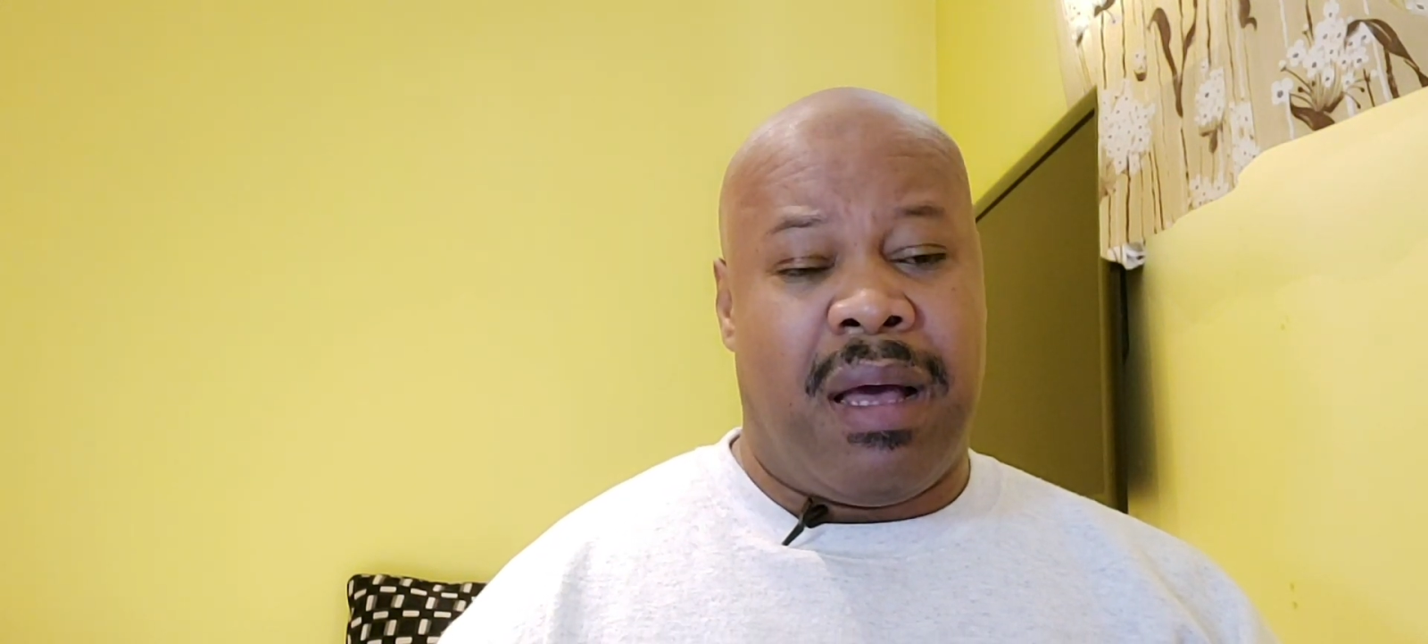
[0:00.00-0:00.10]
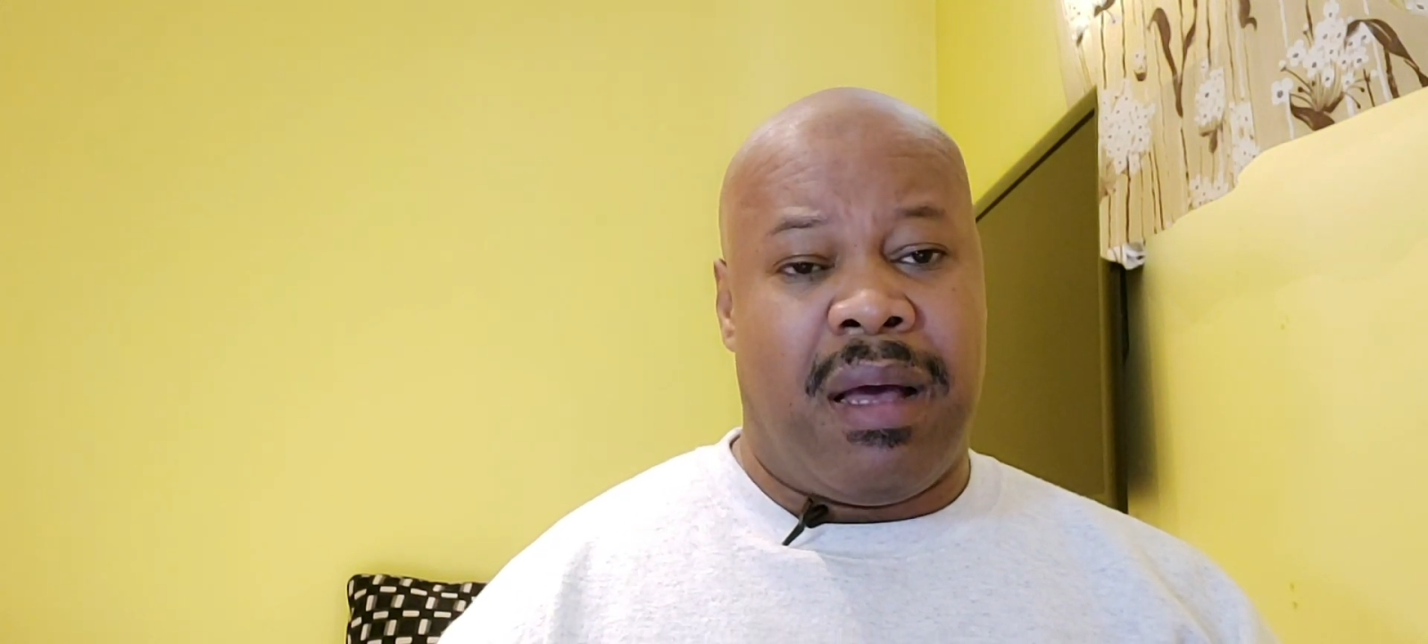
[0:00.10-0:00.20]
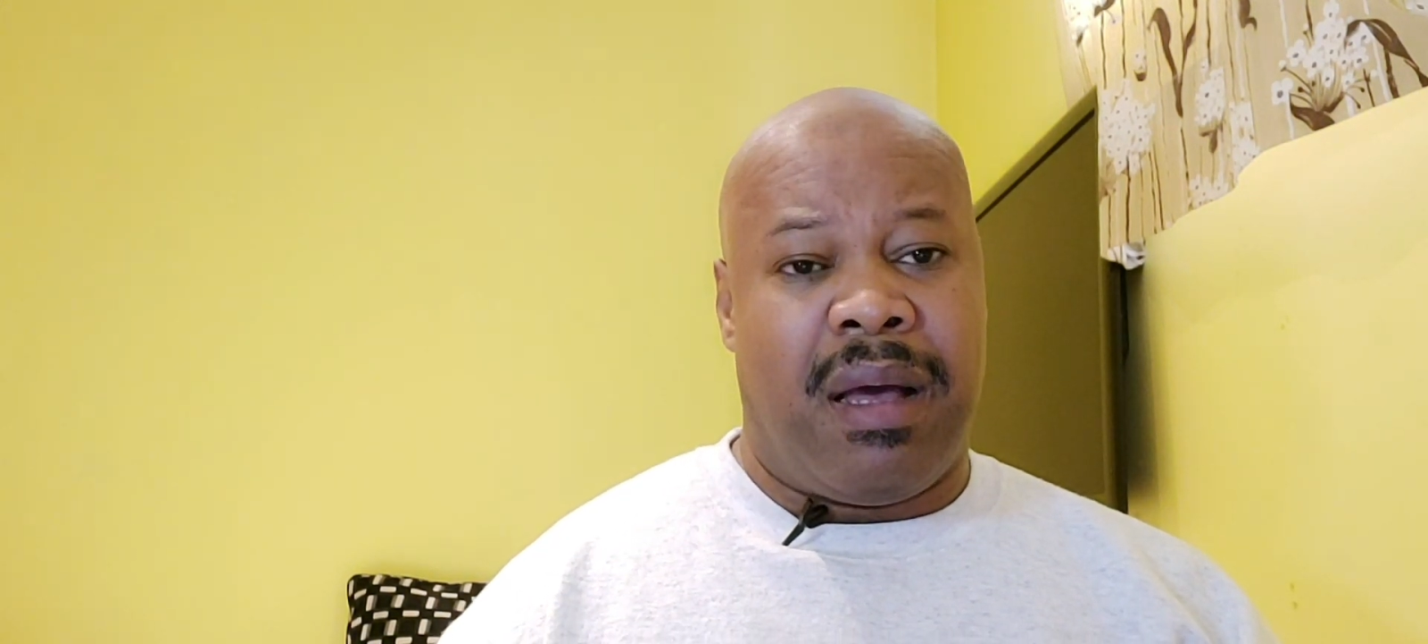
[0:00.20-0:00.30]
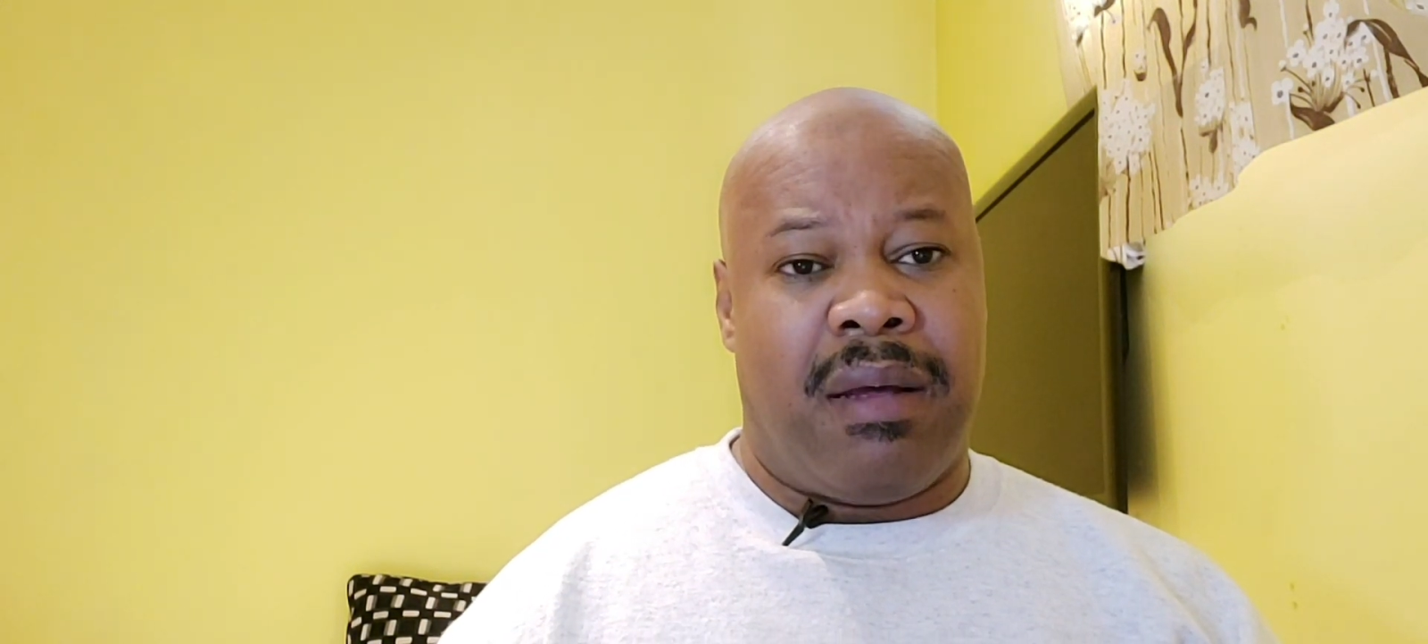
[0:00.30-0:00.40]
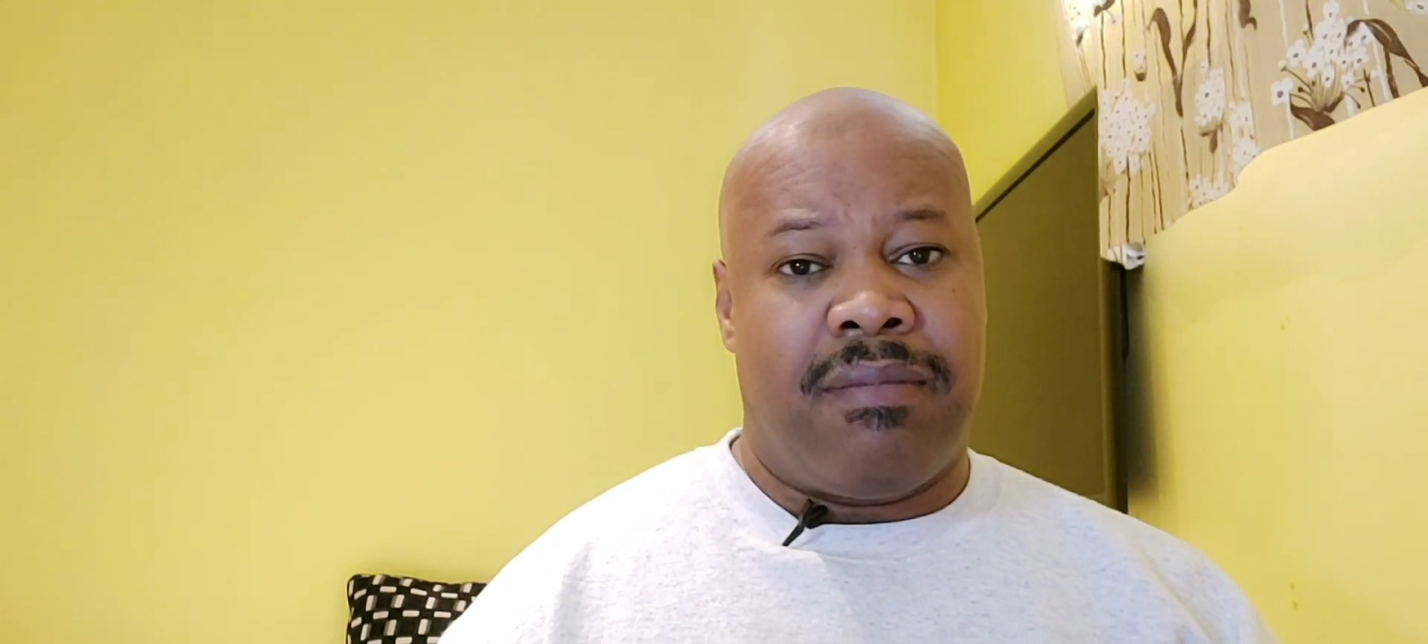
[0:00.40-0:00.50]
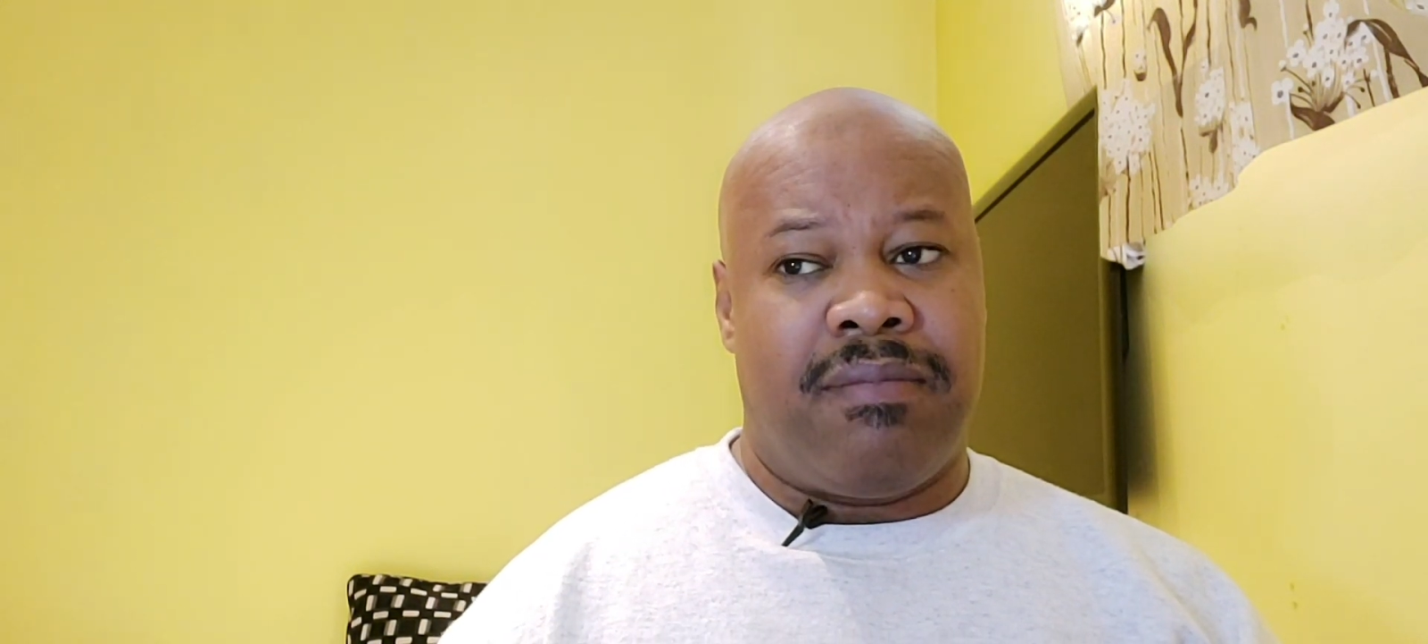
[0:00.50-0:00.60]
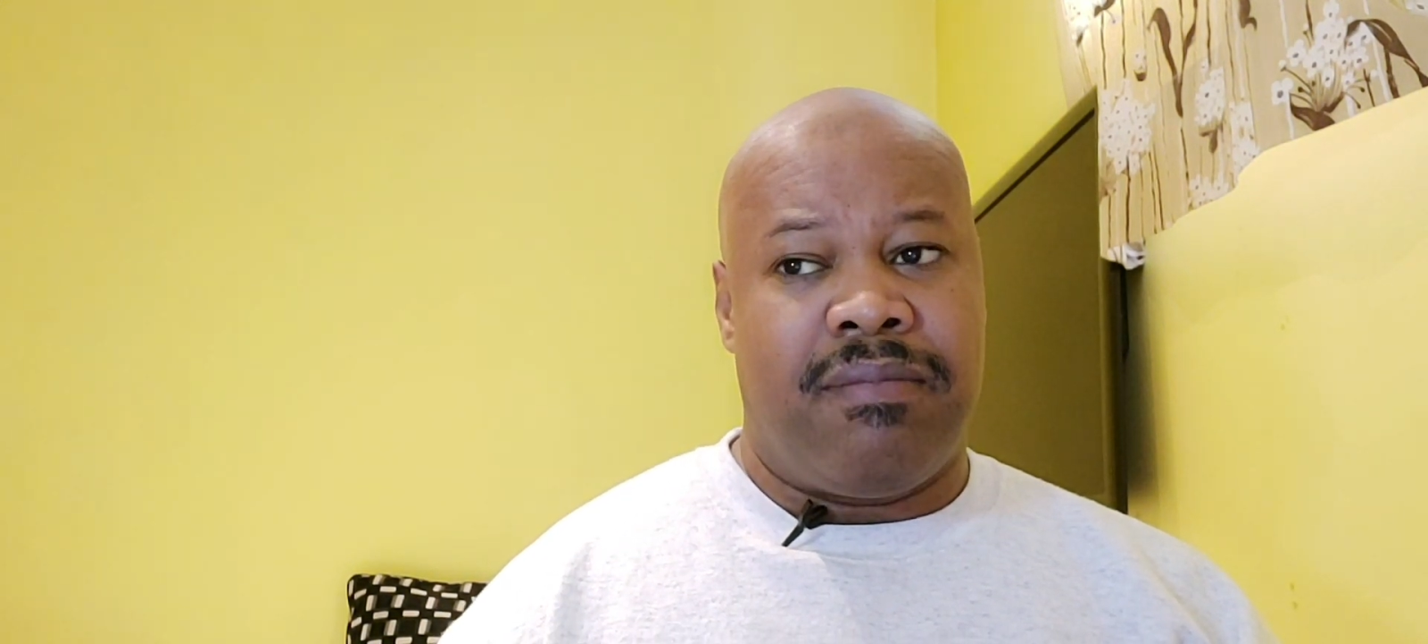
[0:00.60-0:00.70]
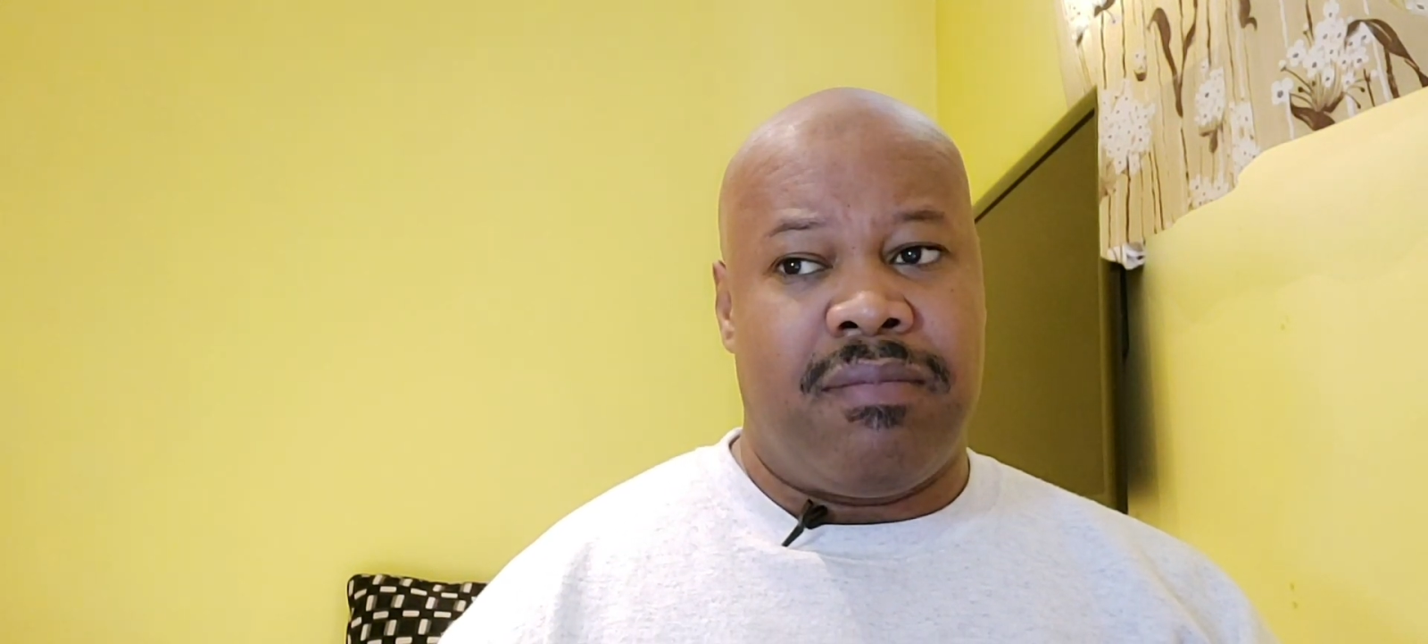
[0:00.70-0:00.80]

um,